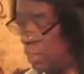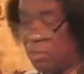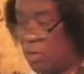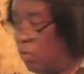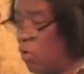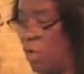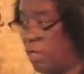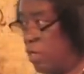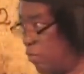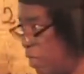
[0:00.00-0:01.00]
You know, and all
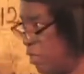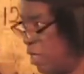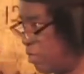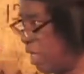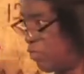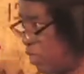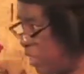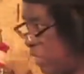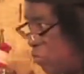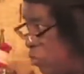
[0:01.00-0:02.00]
comes, and they said that's